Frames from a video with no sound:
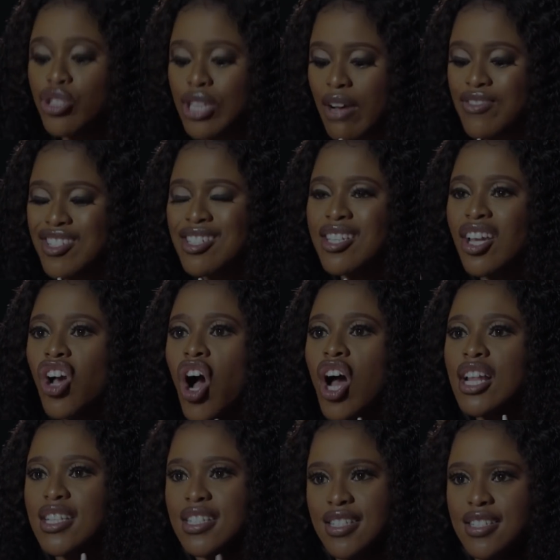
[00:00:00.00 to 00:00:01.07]
used to have
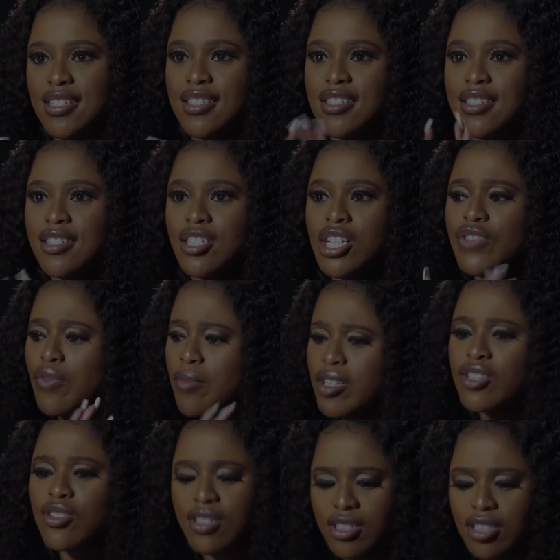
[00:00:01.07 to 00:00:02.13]
stick-ons. Just for me
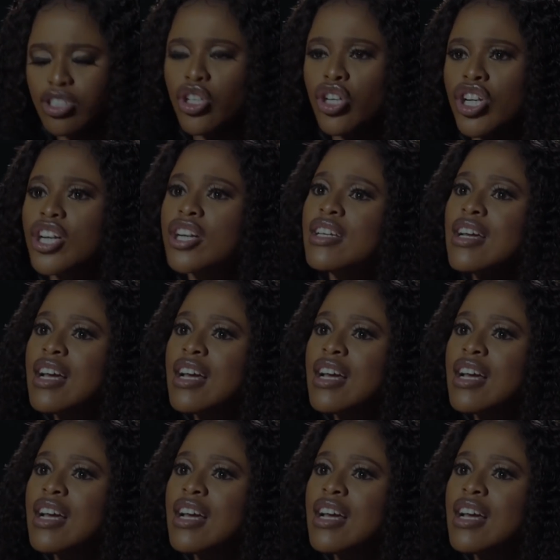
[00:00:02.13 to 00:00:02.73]
to still look good.